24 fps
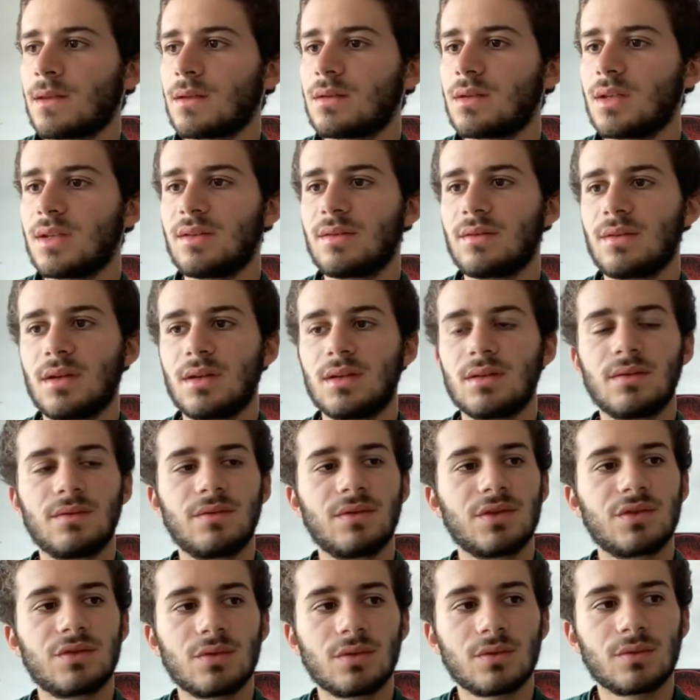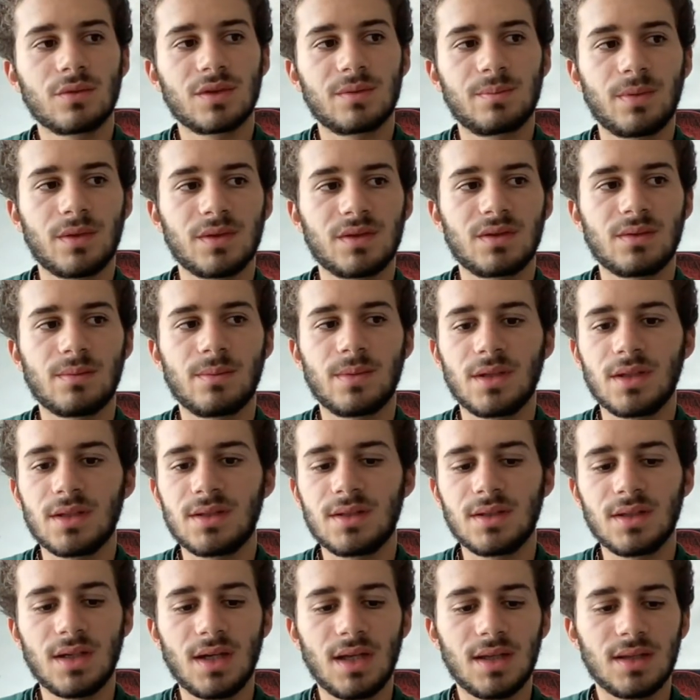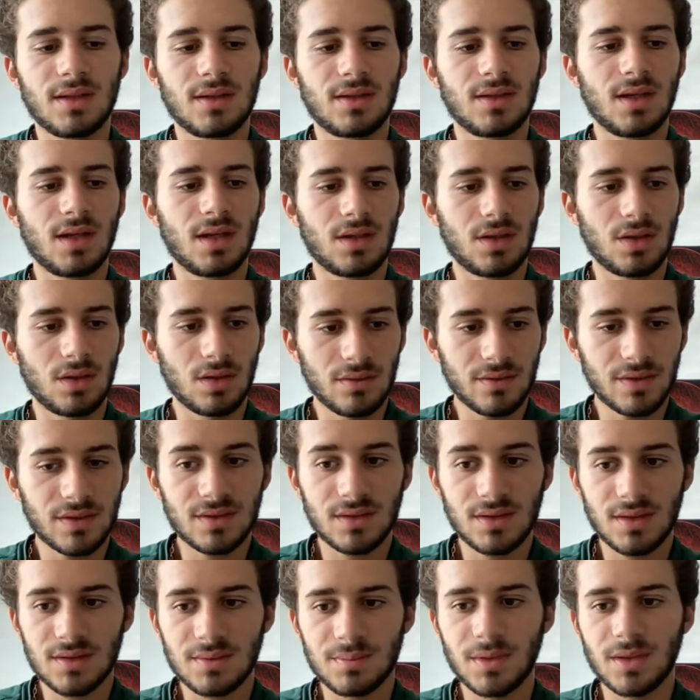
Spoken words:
individual responsibility and nervousness,